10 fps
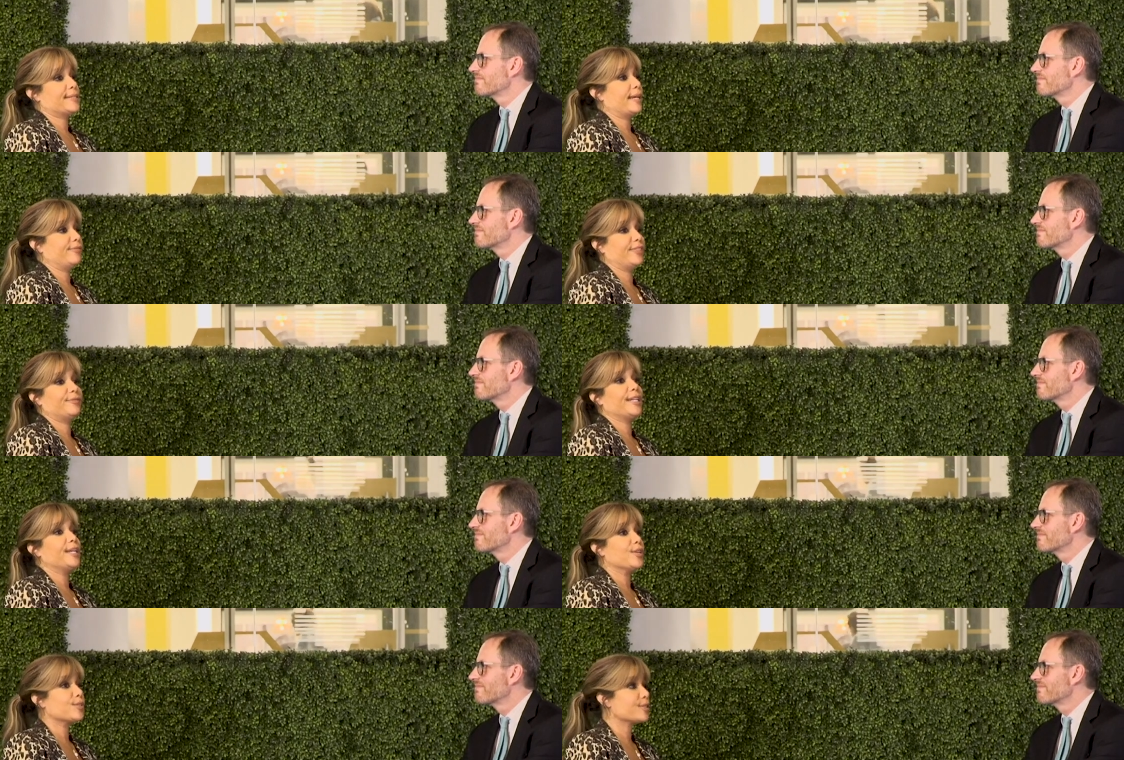Speaker 1: like
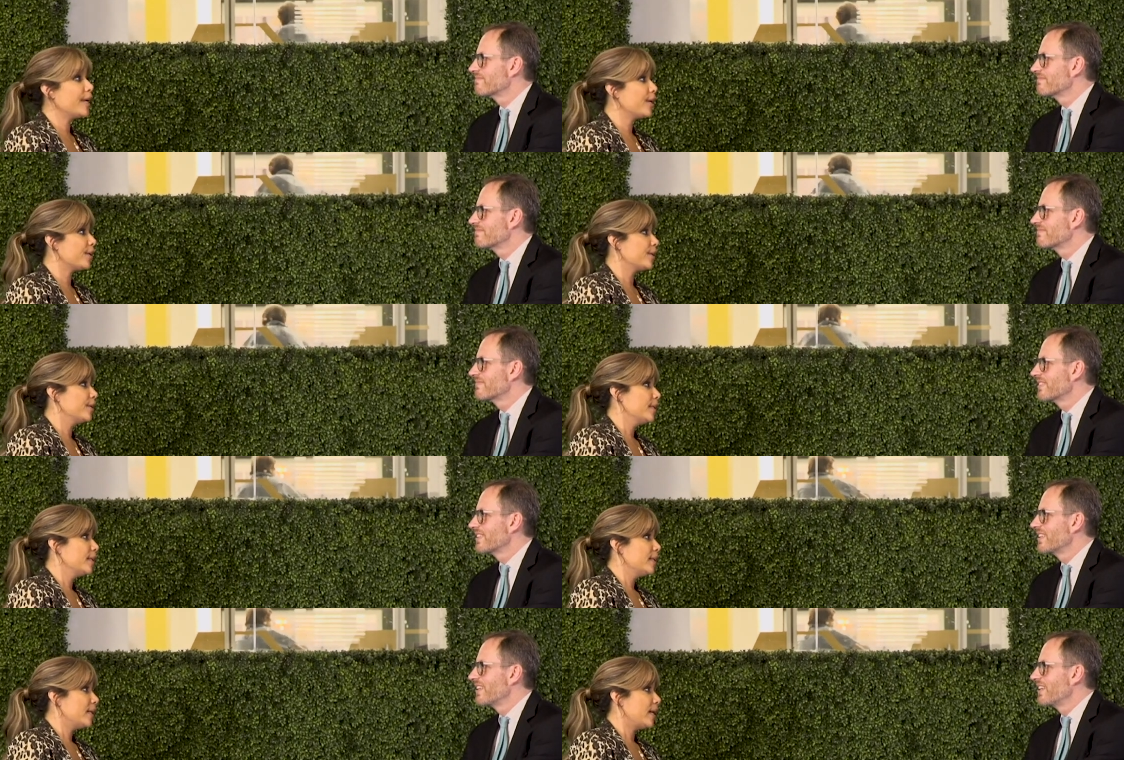fifteen years later,
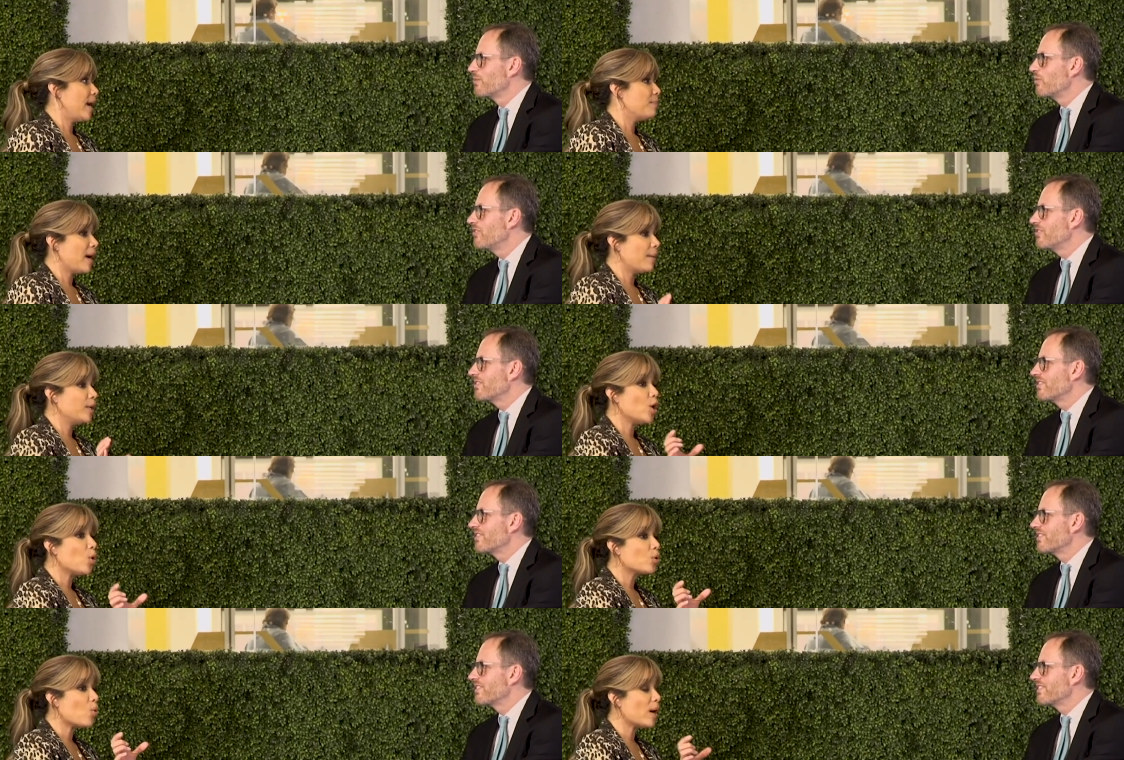I'm,
Speaker 2: would you, I'm a
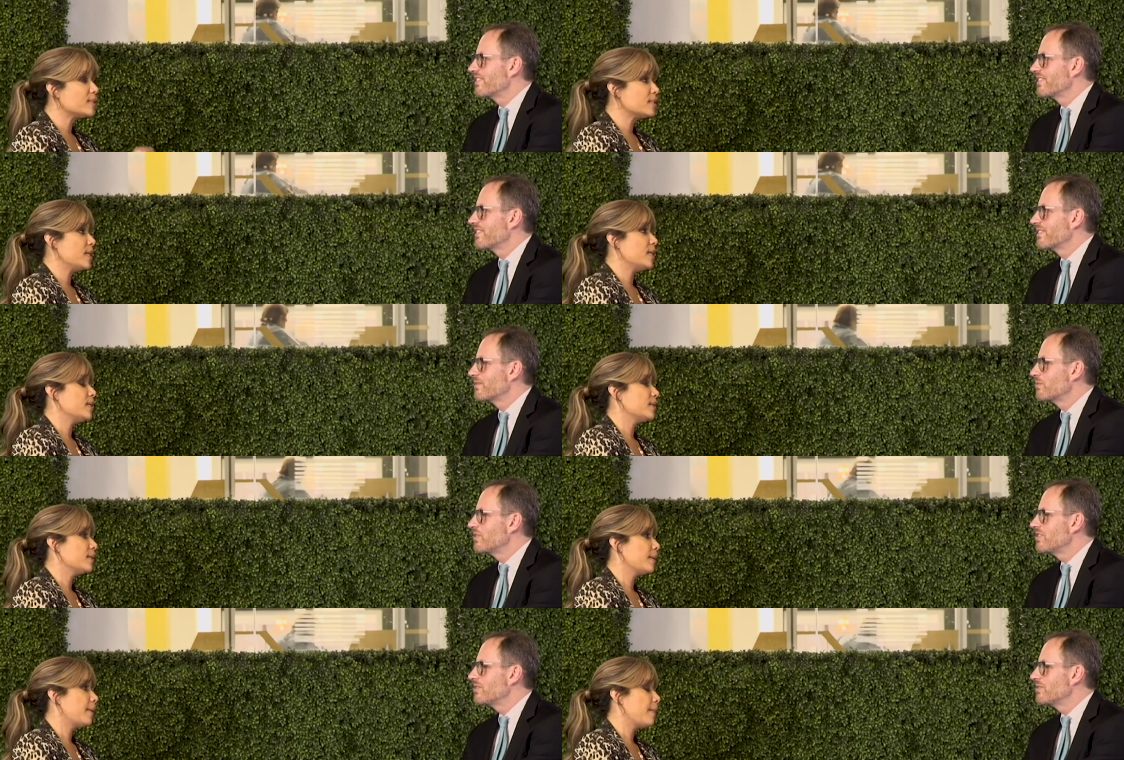known quantity.
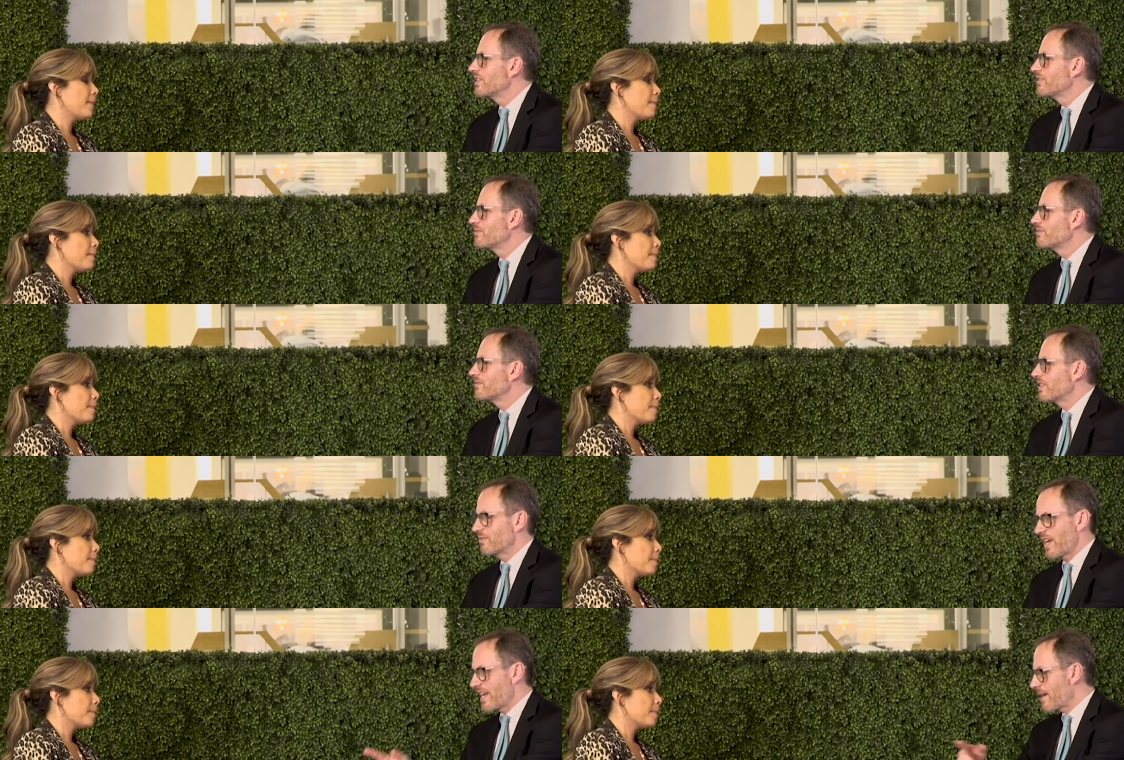Would you have, if
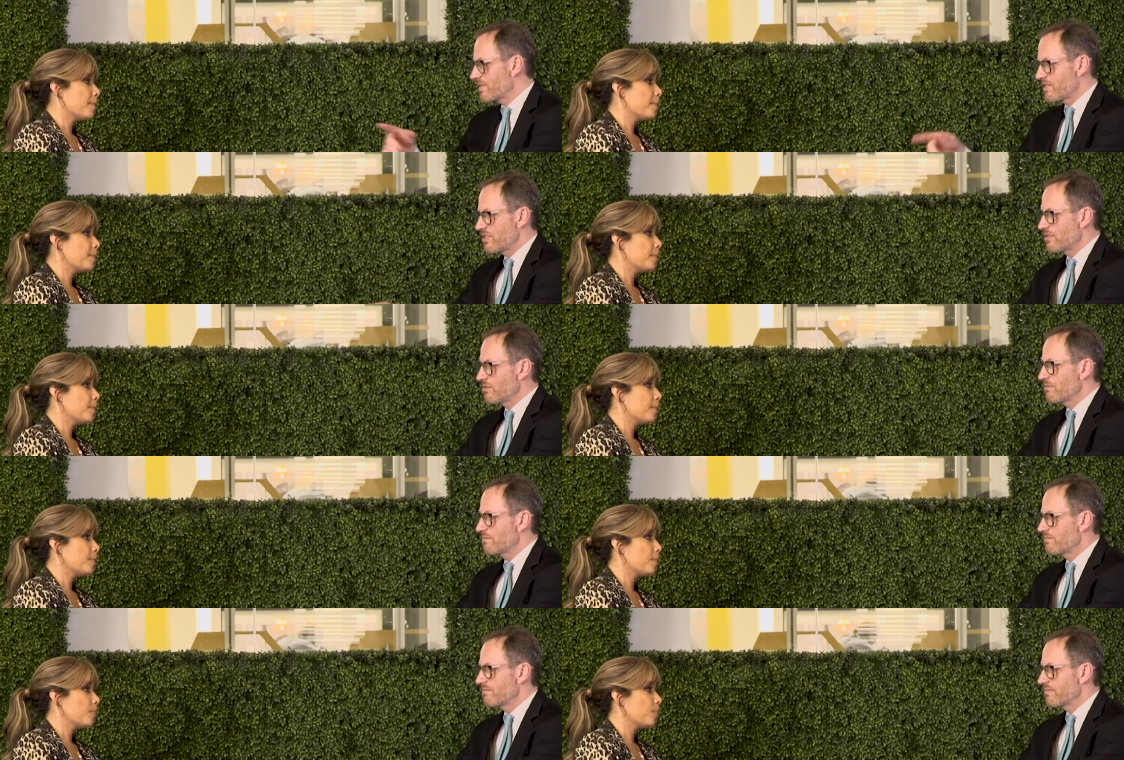that happened to you
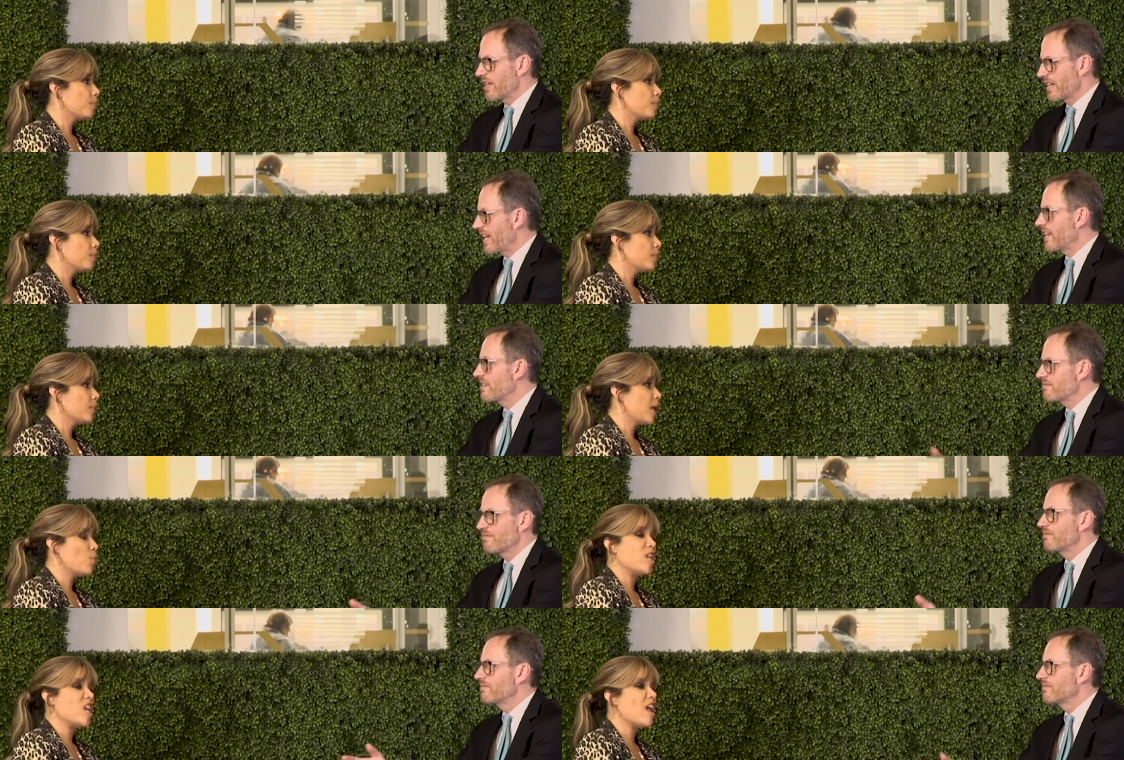again?
Speaker 1: It
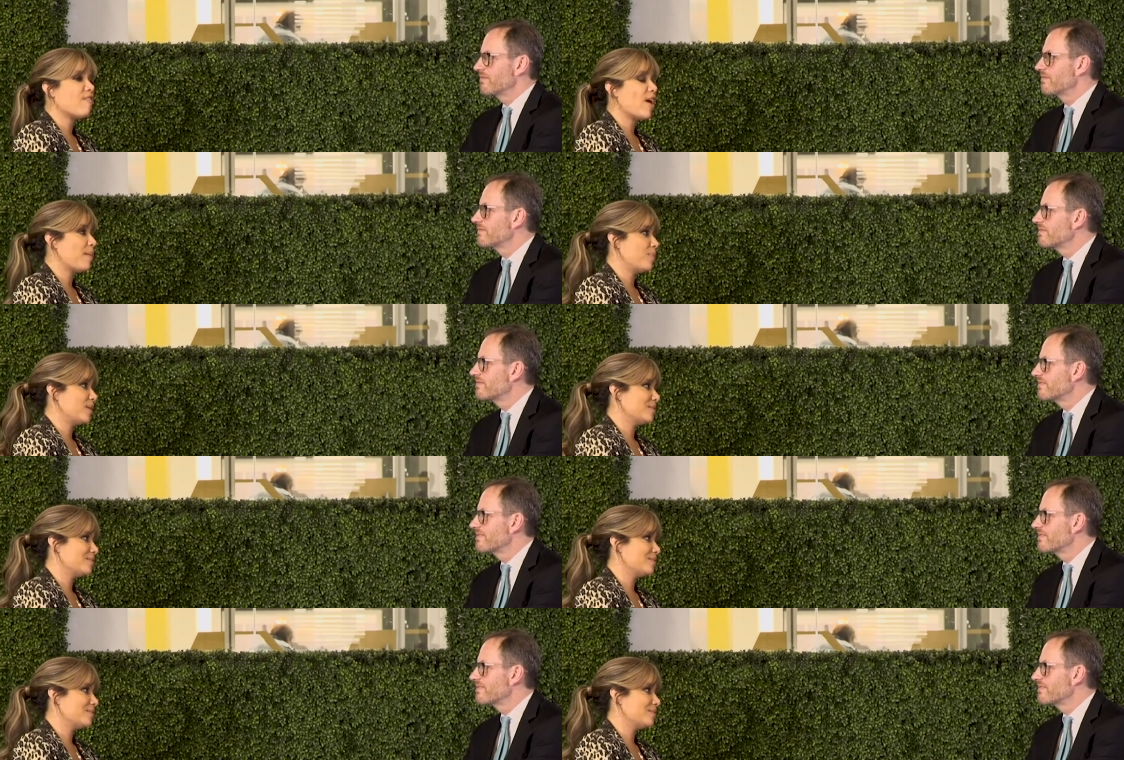would never happen.